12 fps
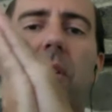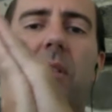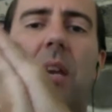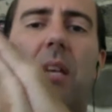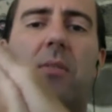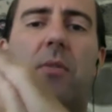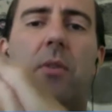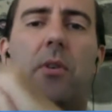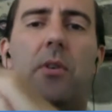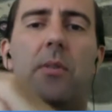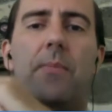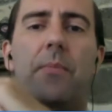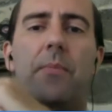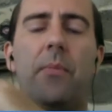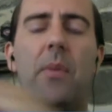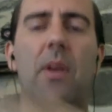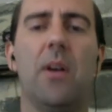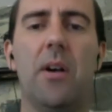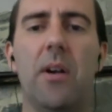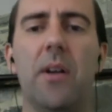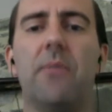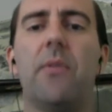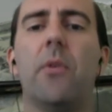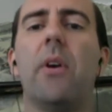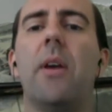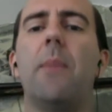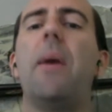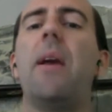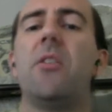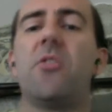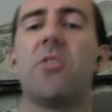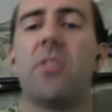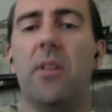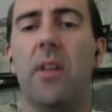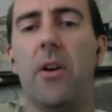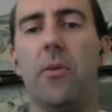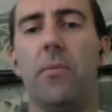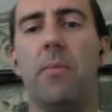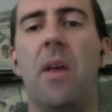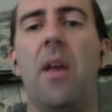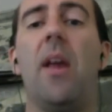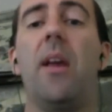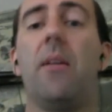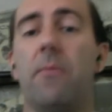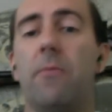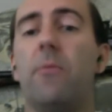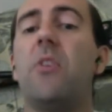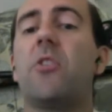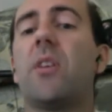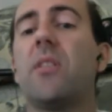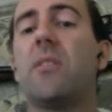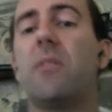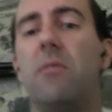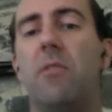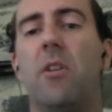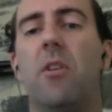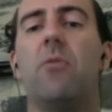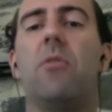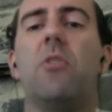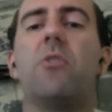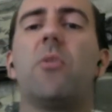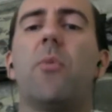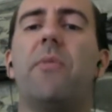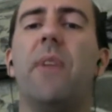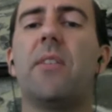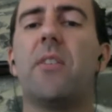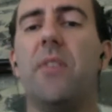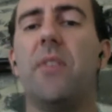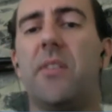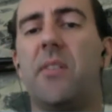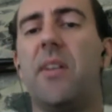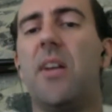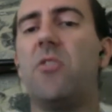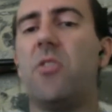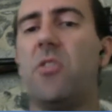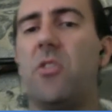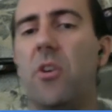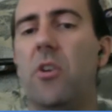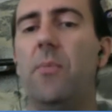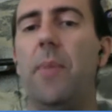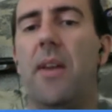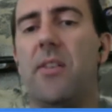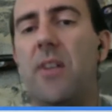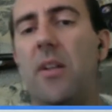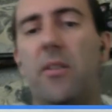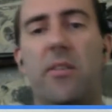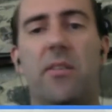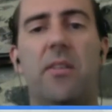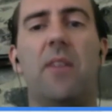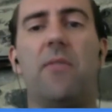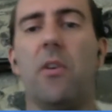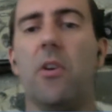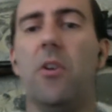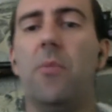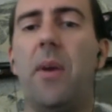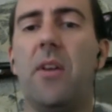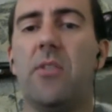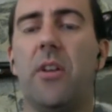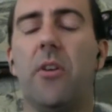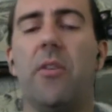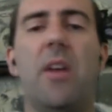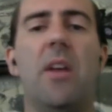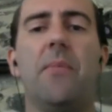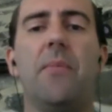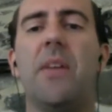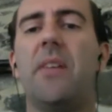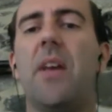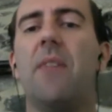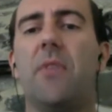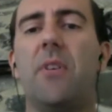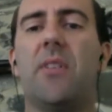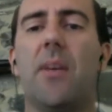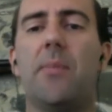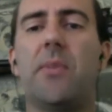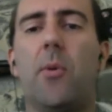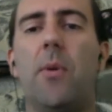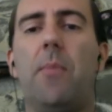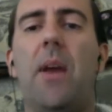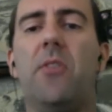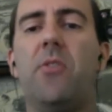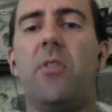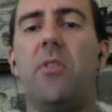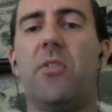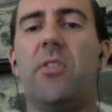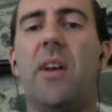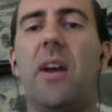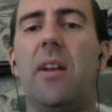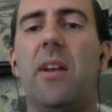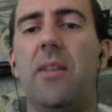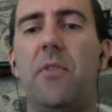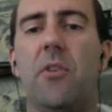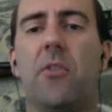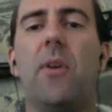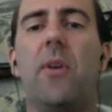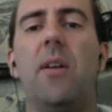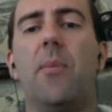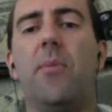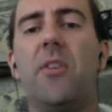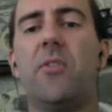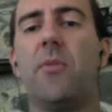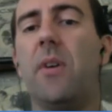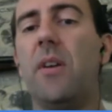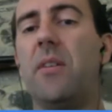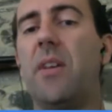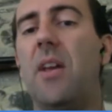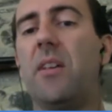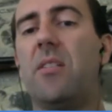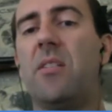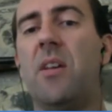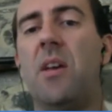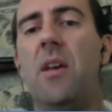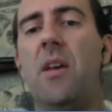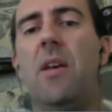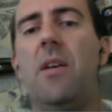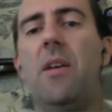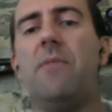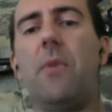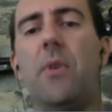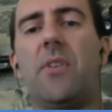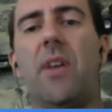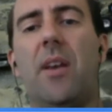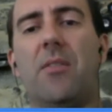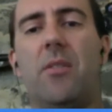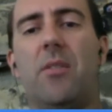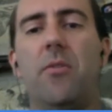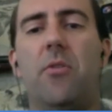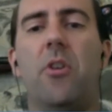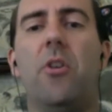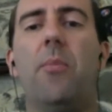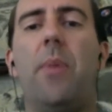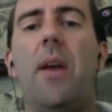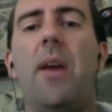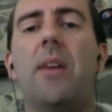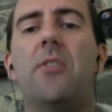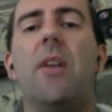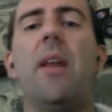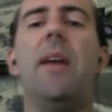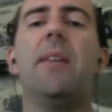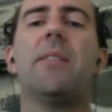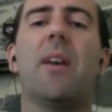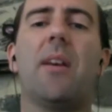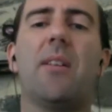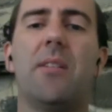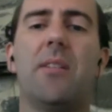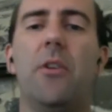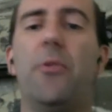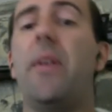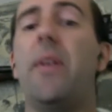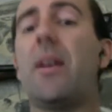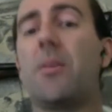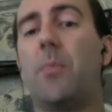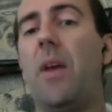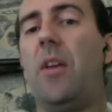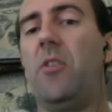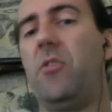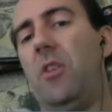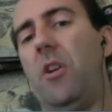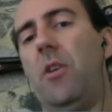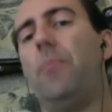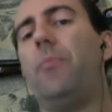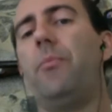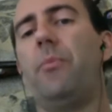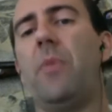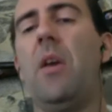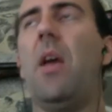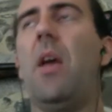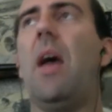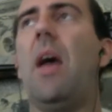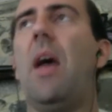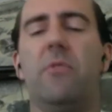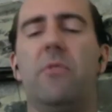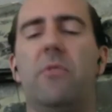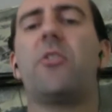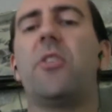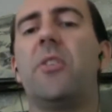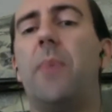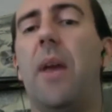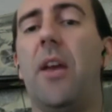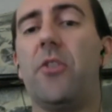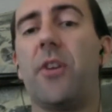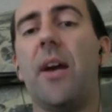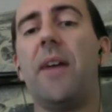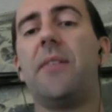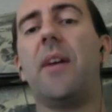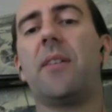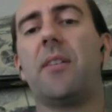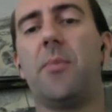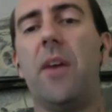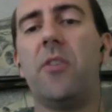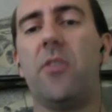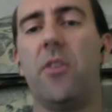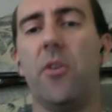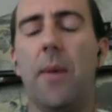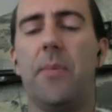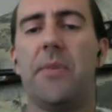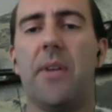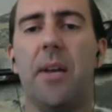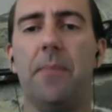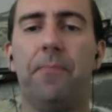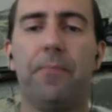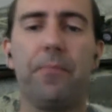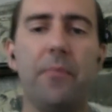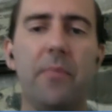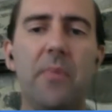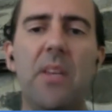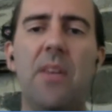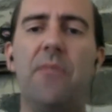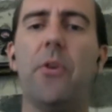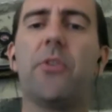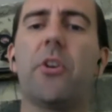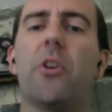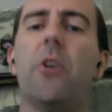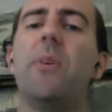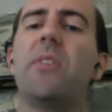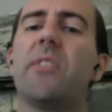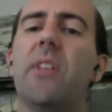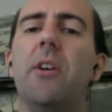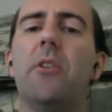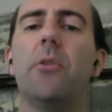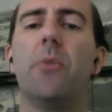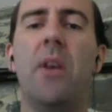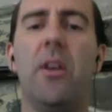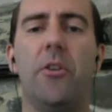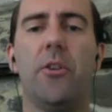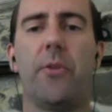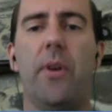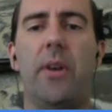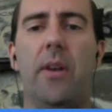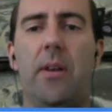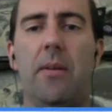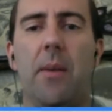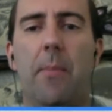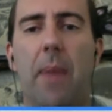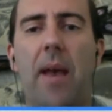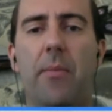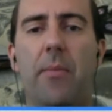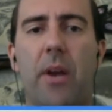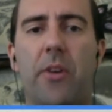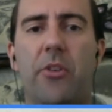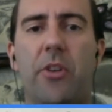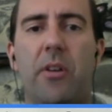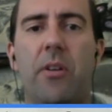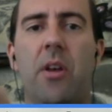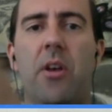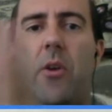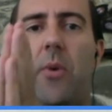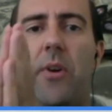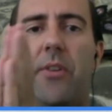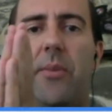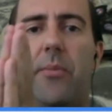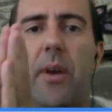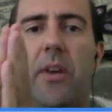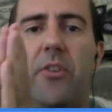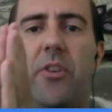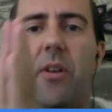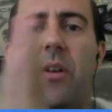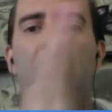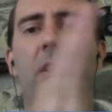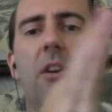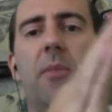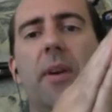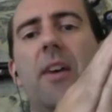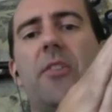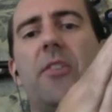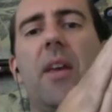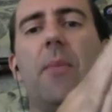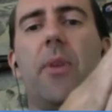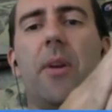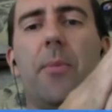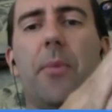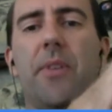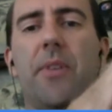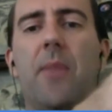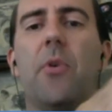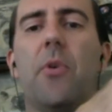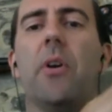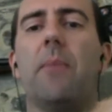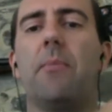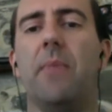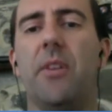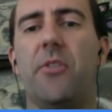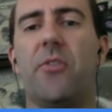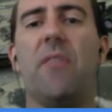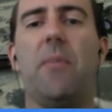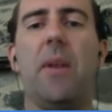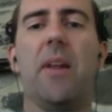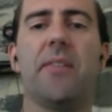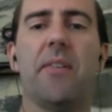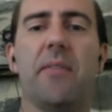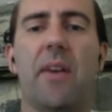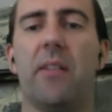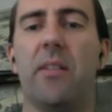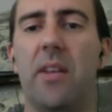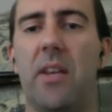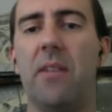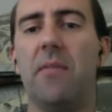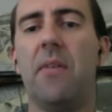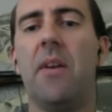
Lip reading: takes for a page to load. And we should, you should reflect on this. It's not just your home page. How long does it take for your home page to load? It's every subsequent page on your site. If you're creating an impression where it takes 4 seconds to load your home page and 8 seconds to load the next page, directions page or contact us page on your website, if those are going slow, you're creating a bad impression, a worse impression. Oh my gosh, I can't put up with this anymore. It's driving me nuts. I've got to leave